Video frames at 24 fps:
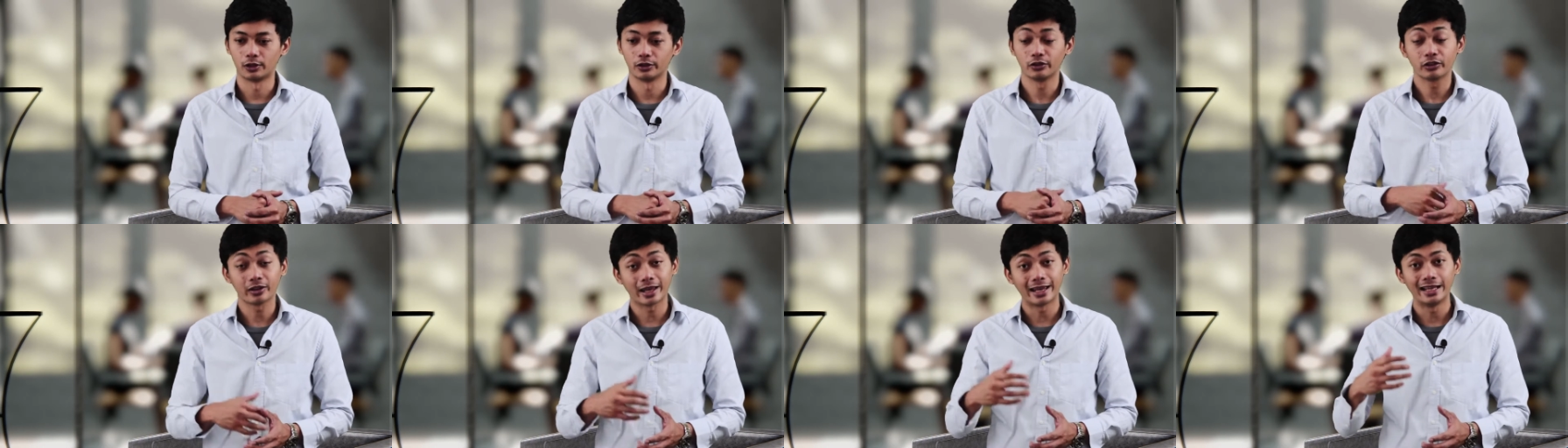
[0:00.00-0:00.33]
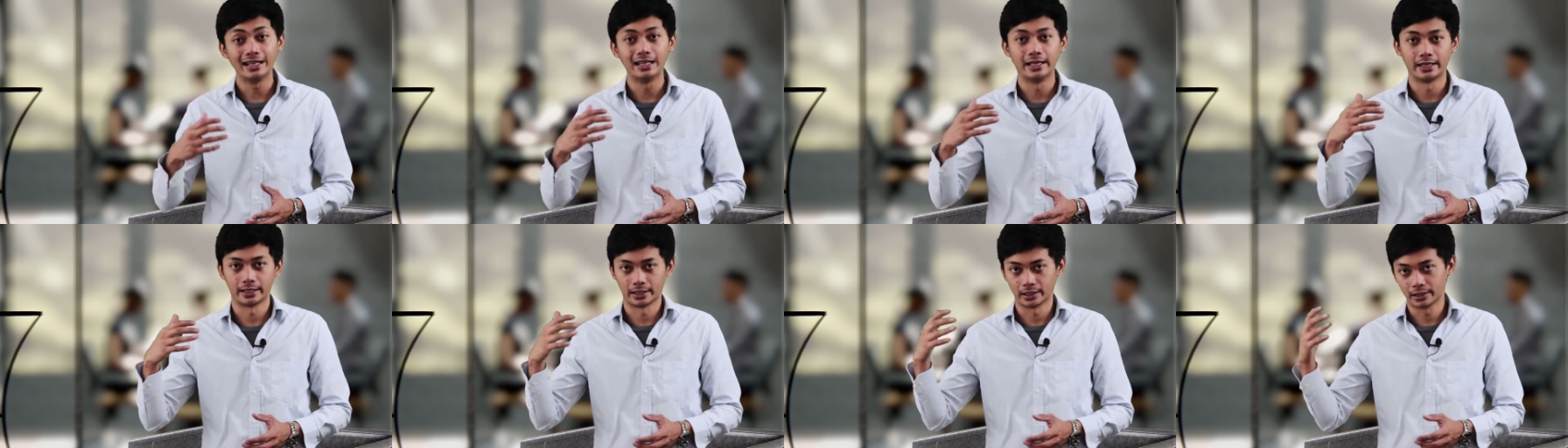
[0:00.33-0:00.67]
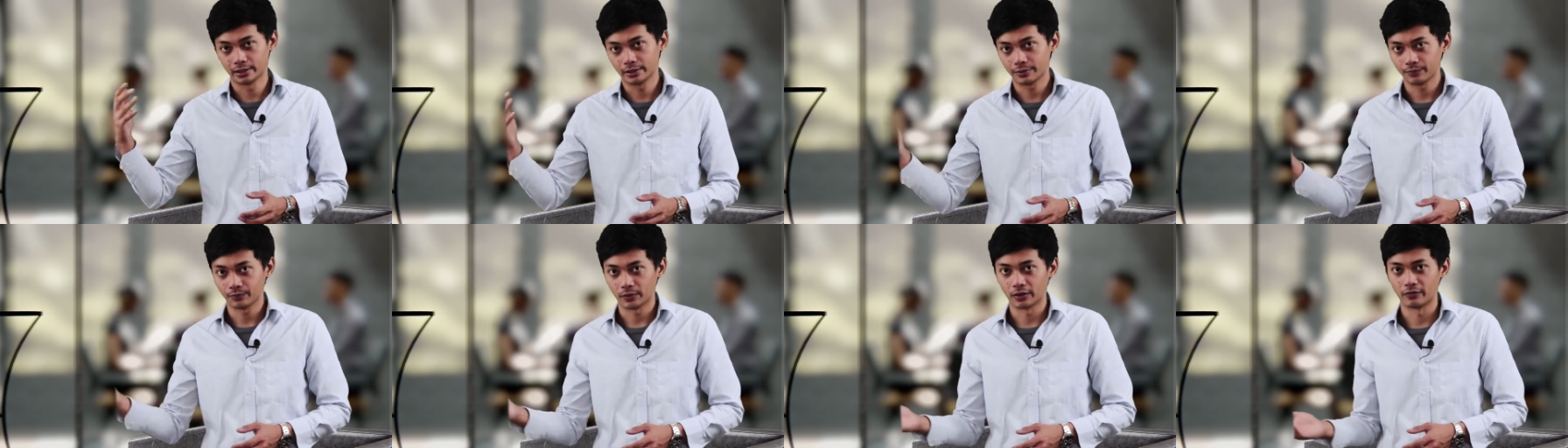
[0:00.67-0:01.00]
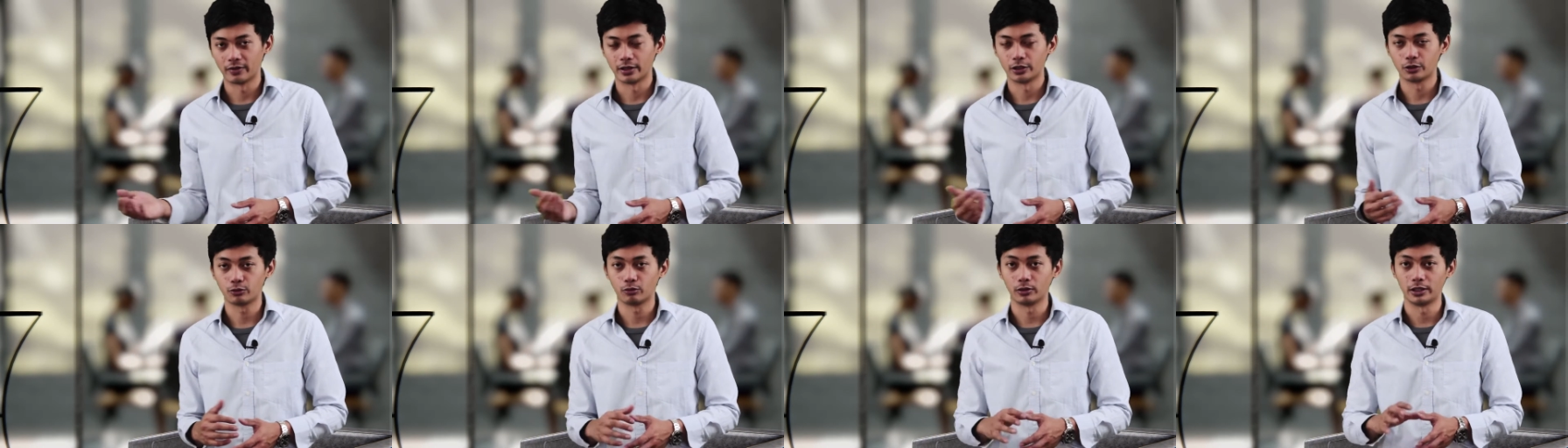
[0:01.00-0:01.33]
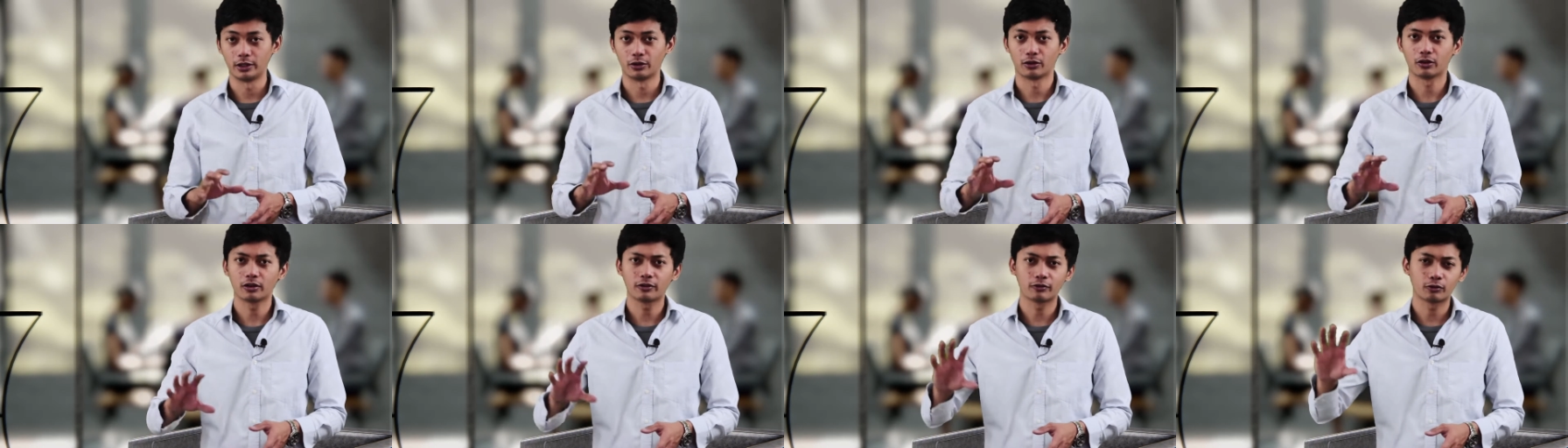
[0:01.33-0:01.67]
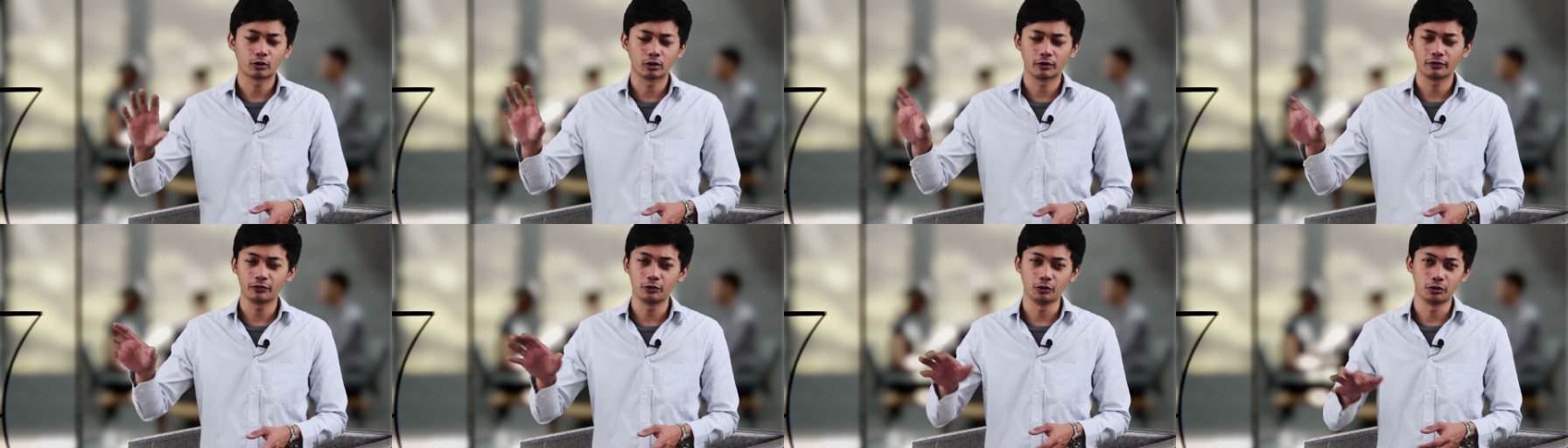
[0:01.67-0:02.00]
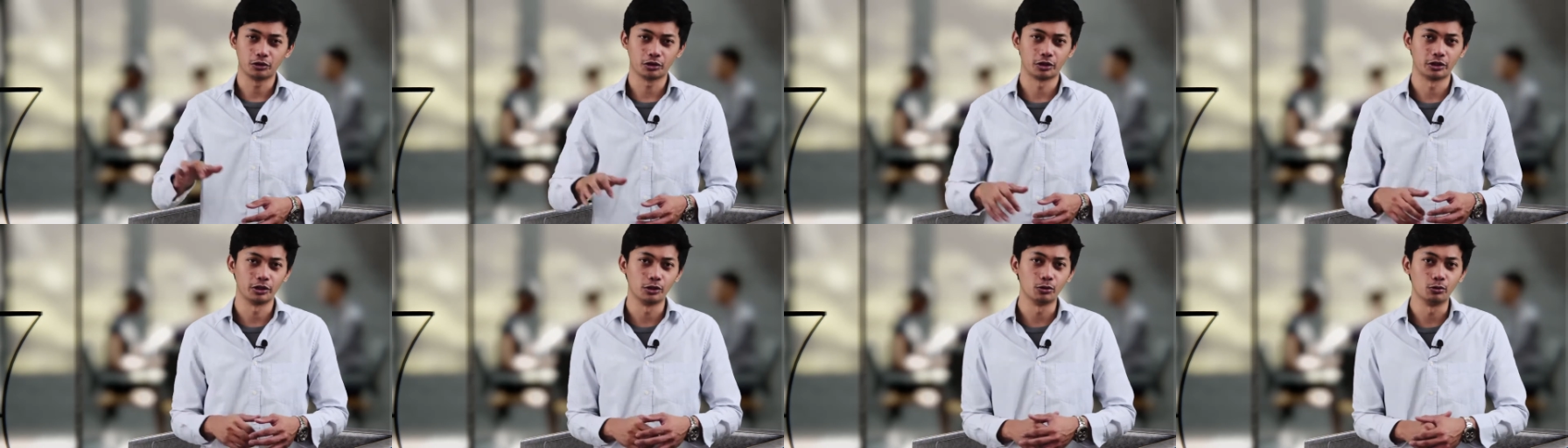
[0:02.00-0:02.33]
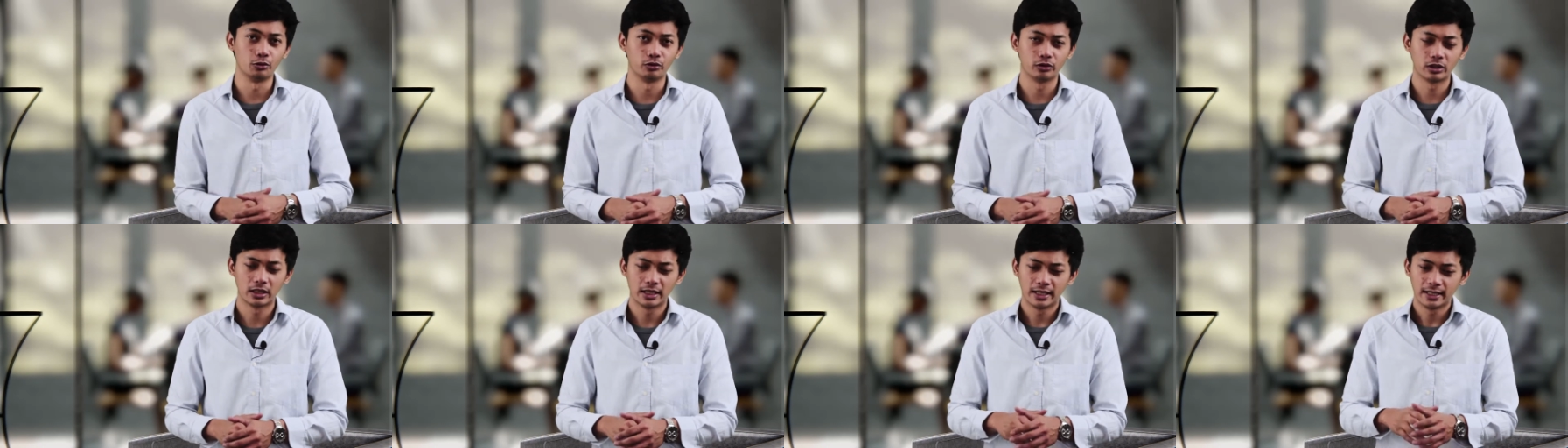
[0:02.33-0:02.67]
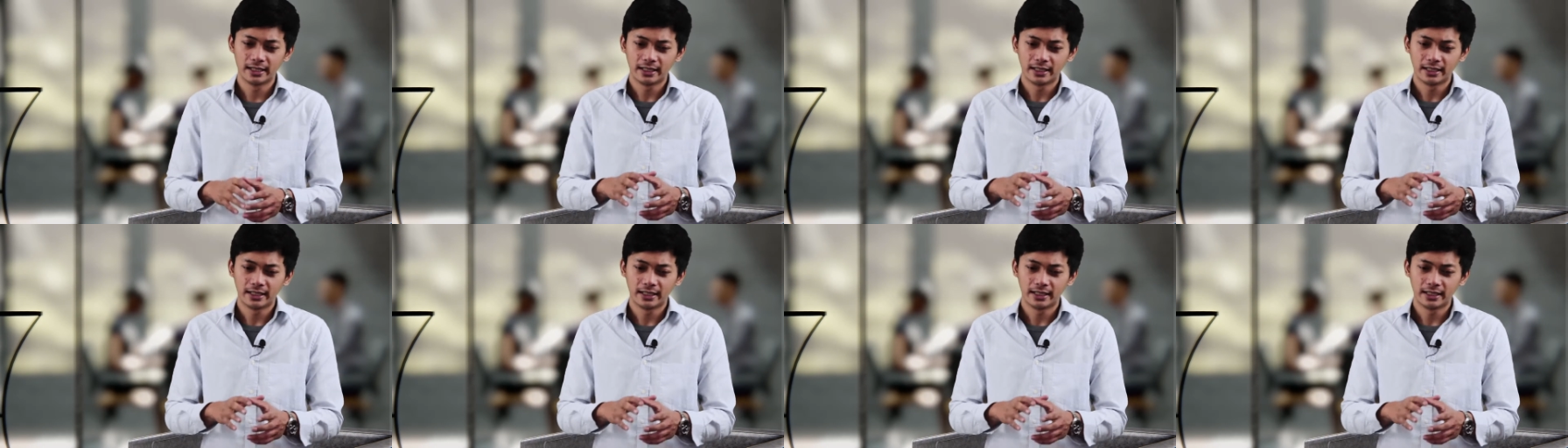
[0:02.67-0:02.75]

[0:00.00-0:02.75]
scaling eventually, or for future use.